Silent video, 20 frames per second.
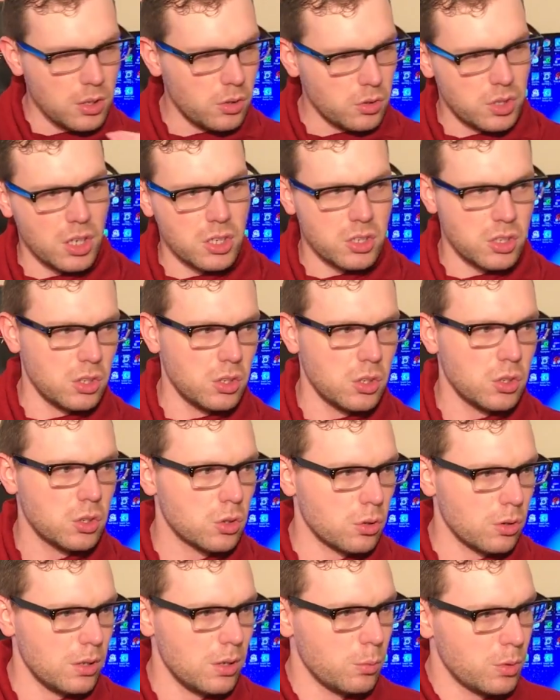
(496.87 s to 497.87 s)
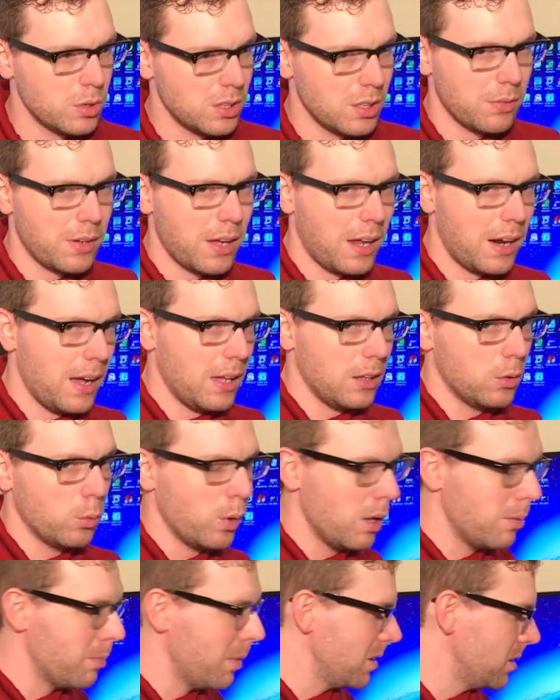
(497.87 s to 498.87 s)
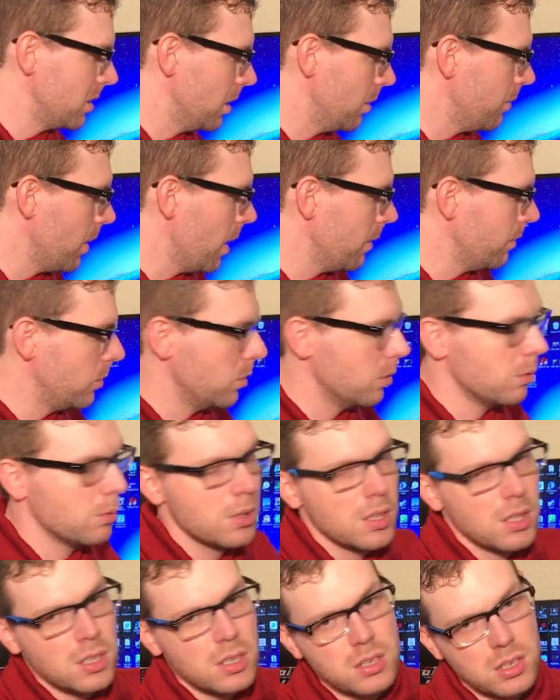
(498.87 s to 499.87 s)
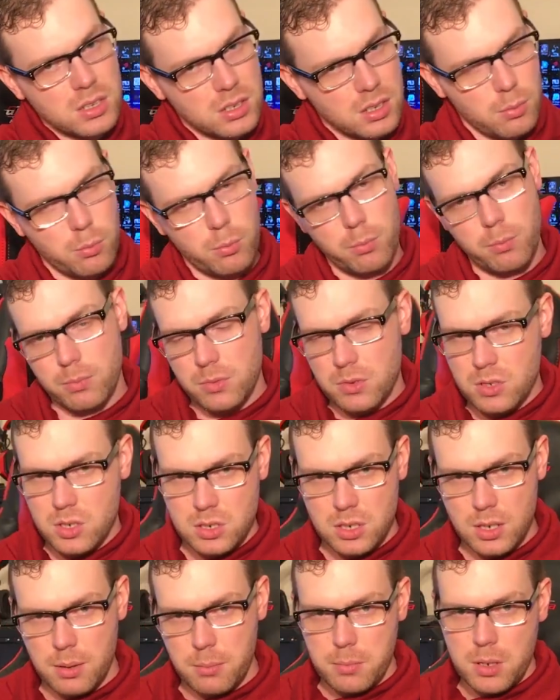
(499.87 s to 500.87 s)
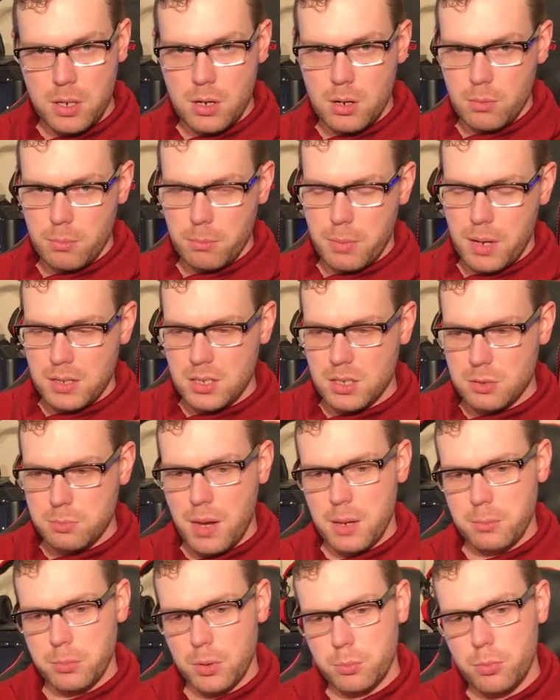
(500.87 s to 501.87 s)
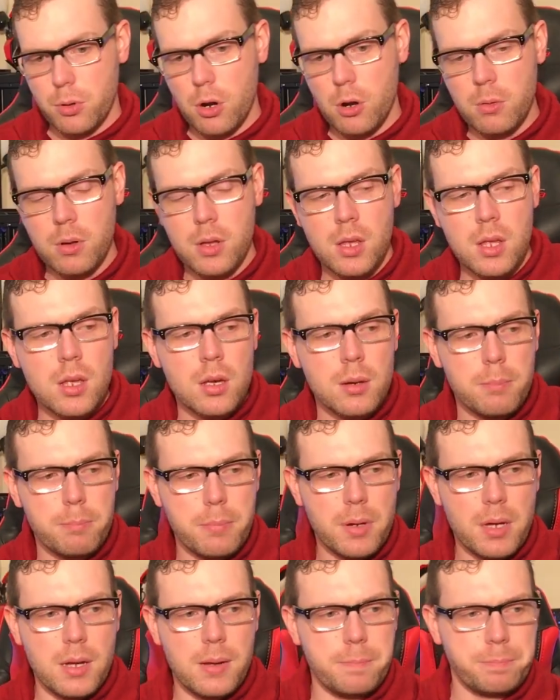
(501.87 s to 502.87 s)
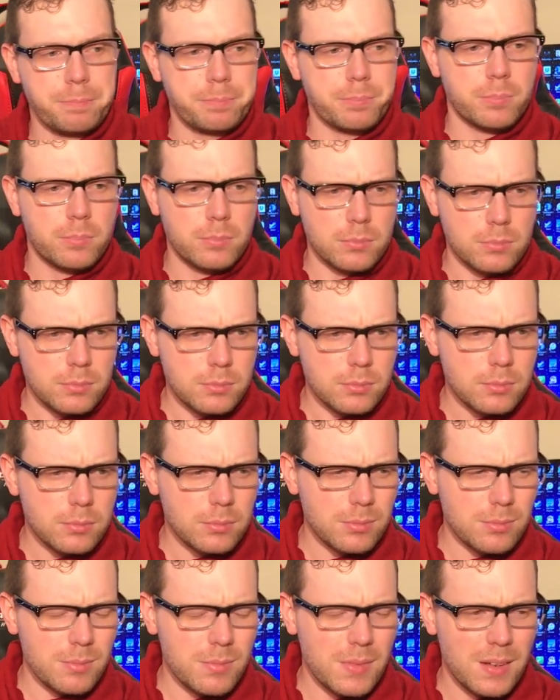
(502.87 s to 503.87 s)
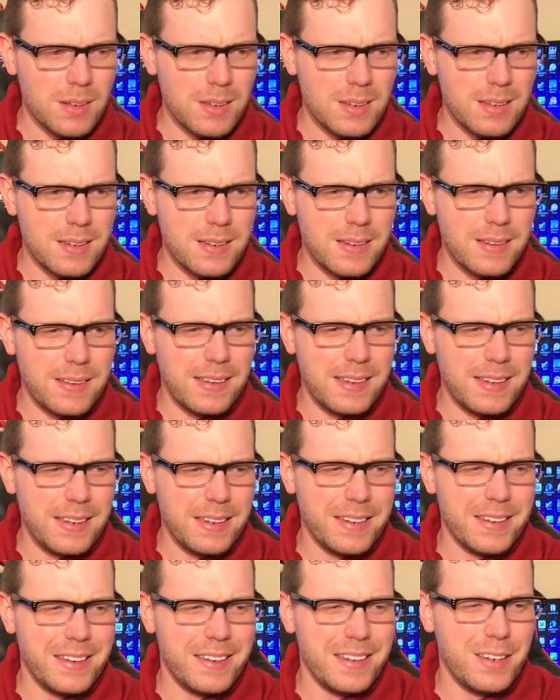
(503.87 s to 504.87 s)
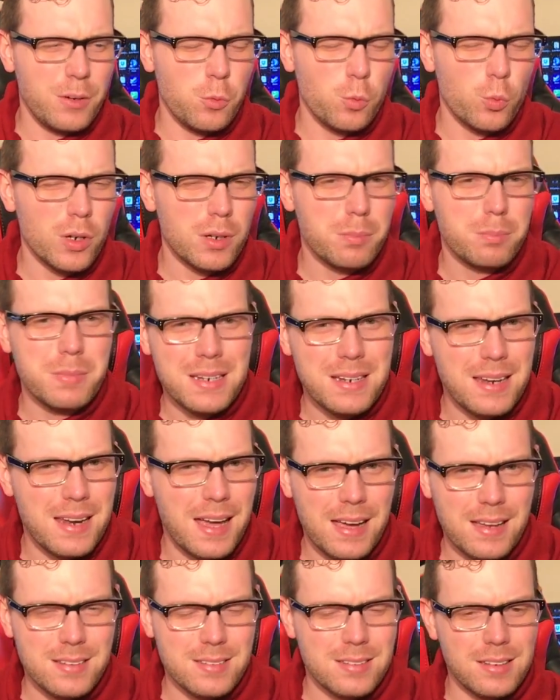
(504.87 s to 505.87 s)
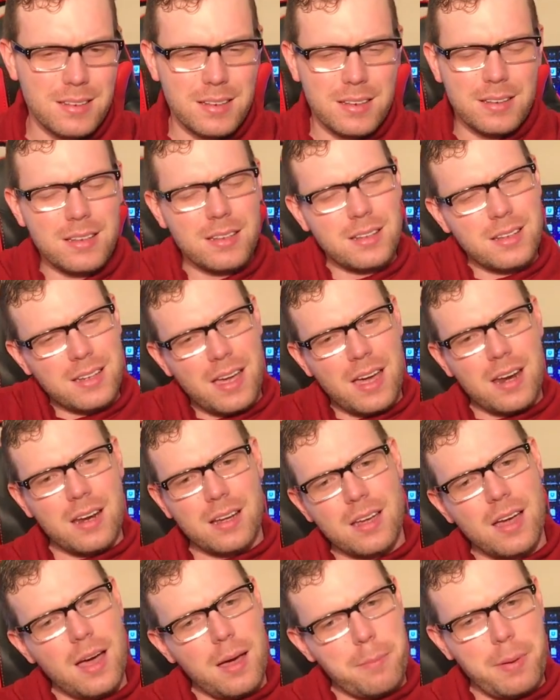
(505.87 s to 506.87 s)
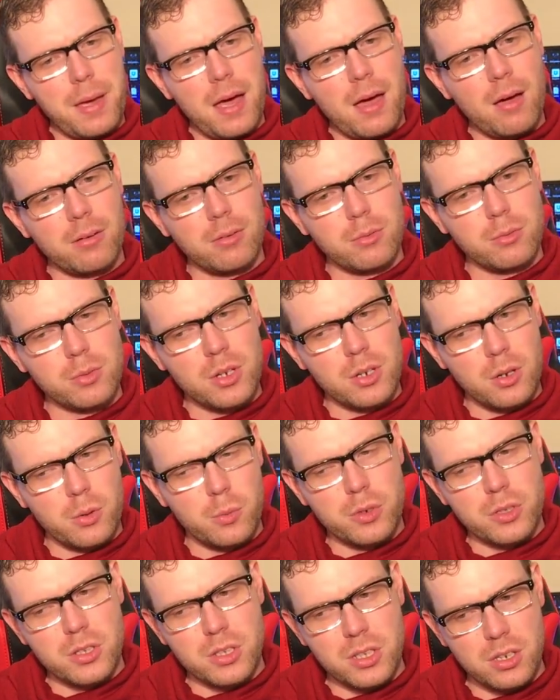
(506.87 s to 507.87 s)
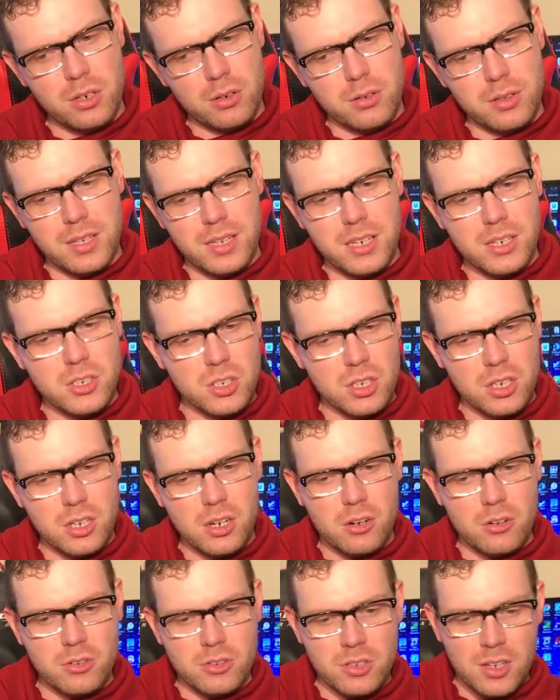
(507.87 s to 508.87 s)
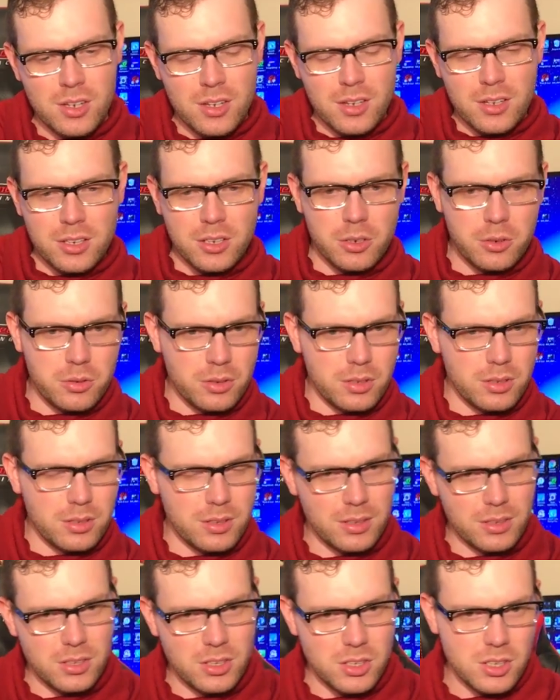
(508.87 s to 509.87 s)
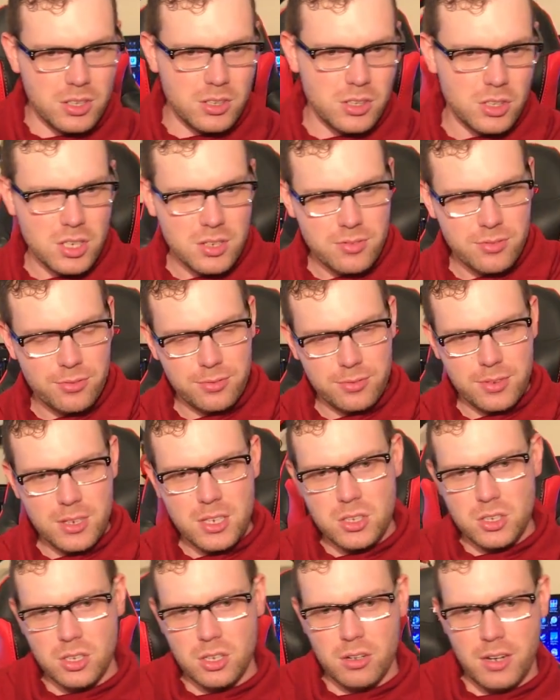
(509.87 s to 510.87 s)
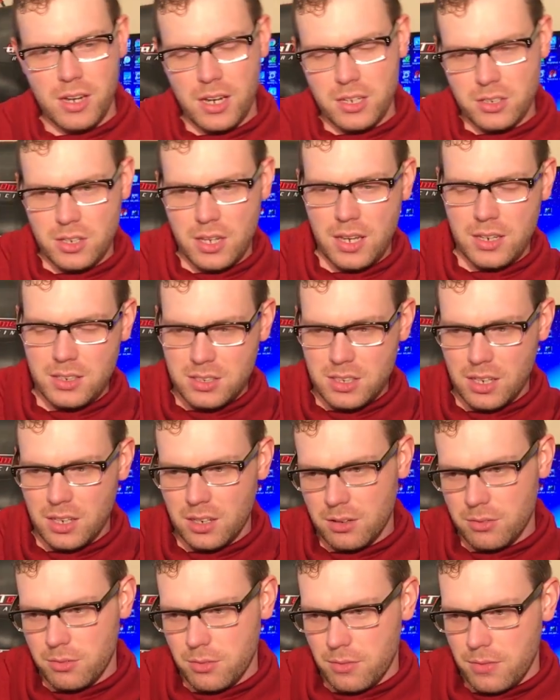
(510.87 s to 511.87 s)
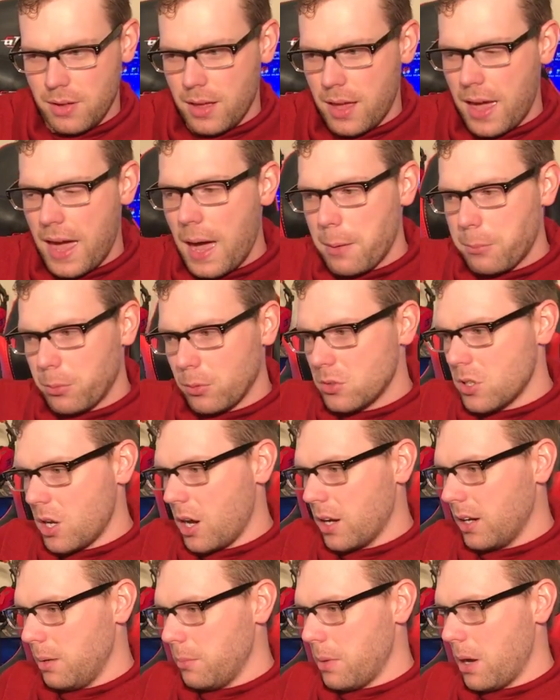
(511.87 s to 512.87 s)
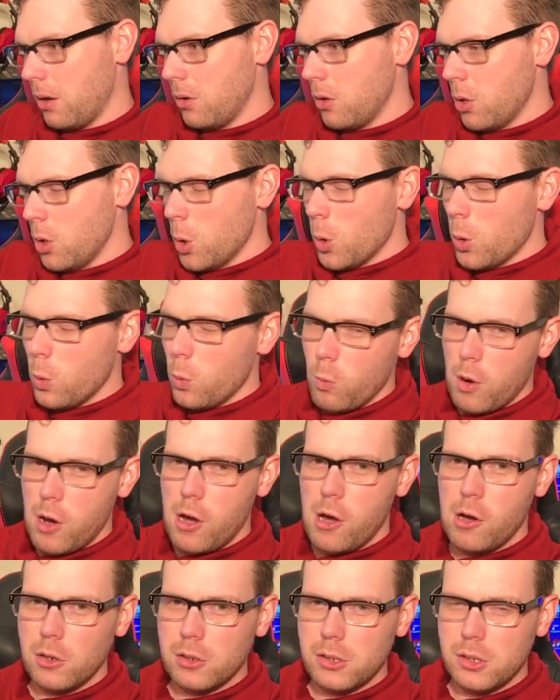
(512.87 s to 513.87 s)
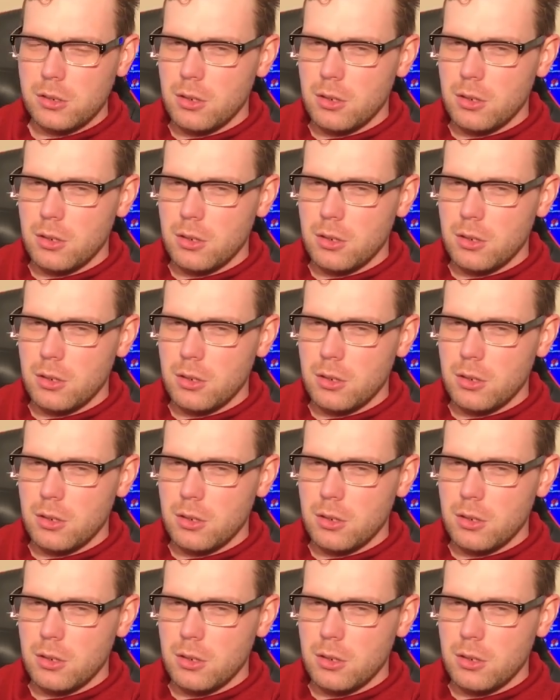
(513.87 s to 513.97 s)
touching the screen, which I've kind of had to wean myself off to since I bought this MacBook Pro. But it would be nice, and then they kind of cop out. When you hear the engineers, the chief engineering executive of Apple talking about, well,